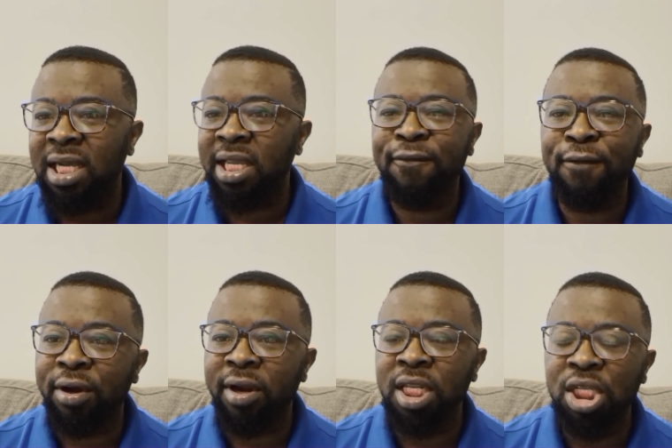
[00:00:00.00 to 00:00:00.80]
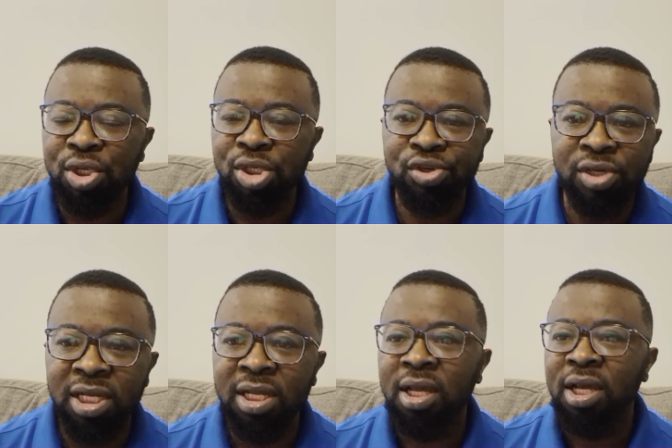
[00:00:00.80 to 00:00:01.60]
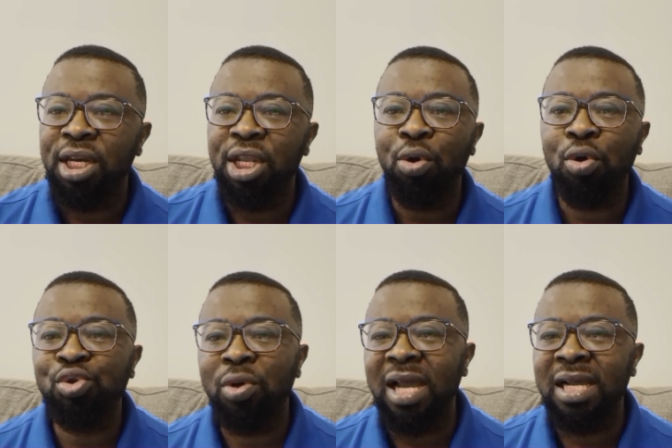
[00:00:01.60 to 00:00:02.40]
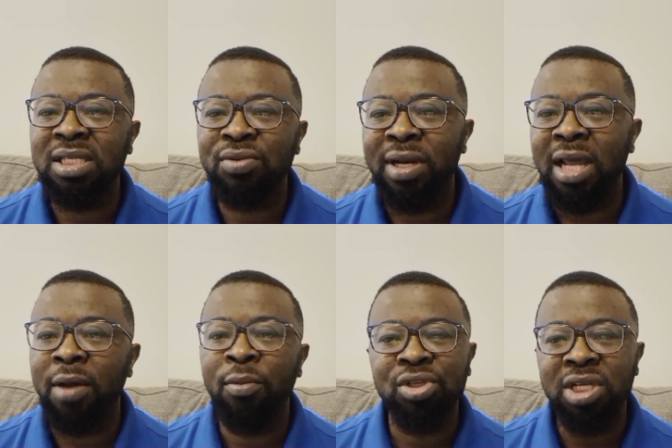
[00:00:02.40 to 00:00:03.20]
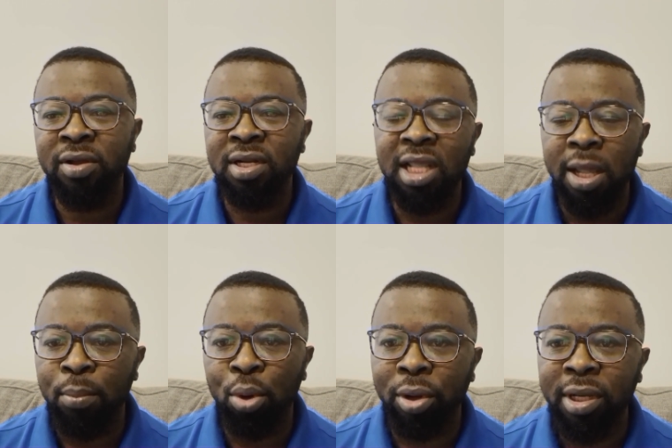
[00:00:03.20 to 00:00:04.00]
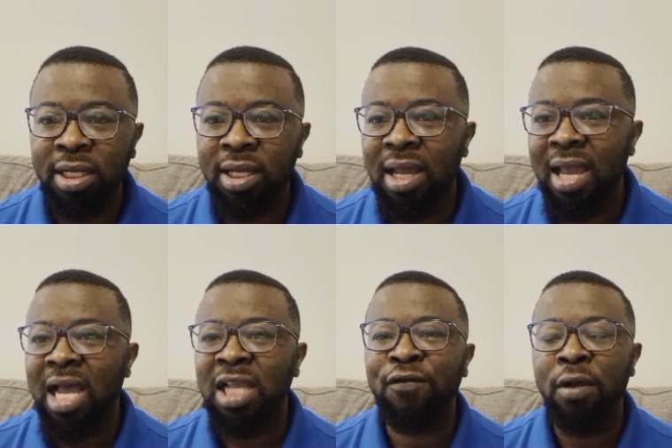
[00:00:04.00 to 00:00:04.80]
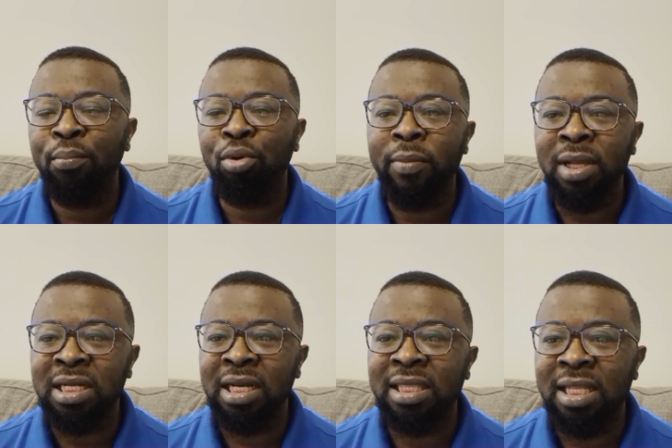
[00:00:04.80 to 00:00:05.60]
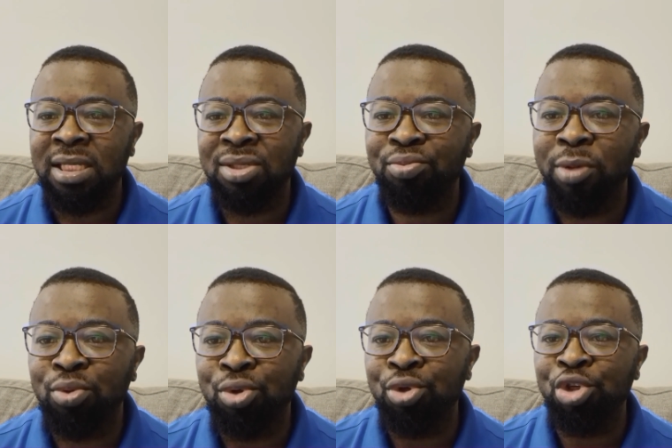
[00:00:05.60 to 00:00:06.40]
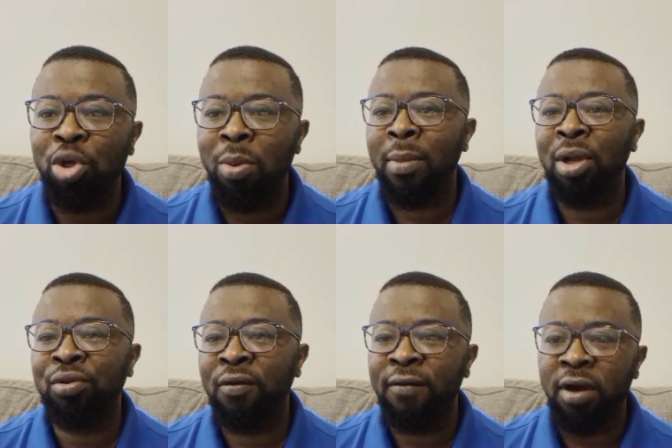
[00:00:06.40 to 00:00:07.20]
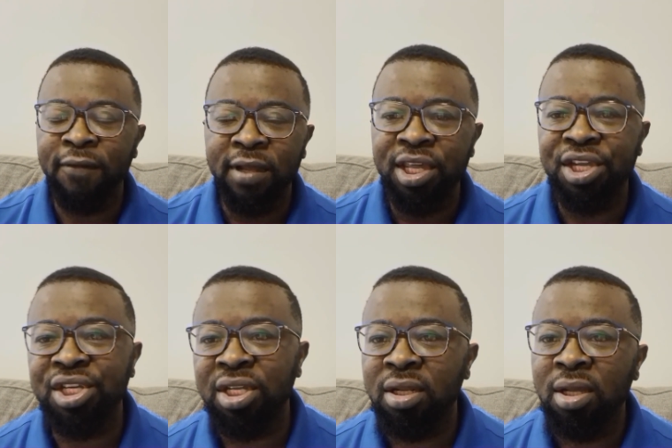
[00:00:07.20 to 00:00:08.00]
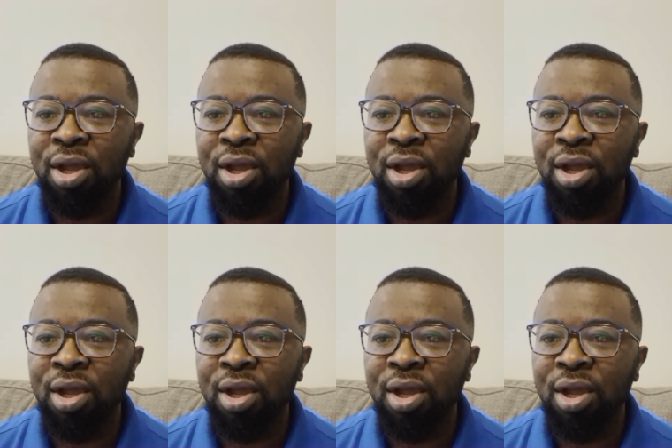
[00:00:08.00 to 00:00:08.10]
checking for credit history, they also asked whether I was currently employed, asked for employment letters to be able to do some amount of verification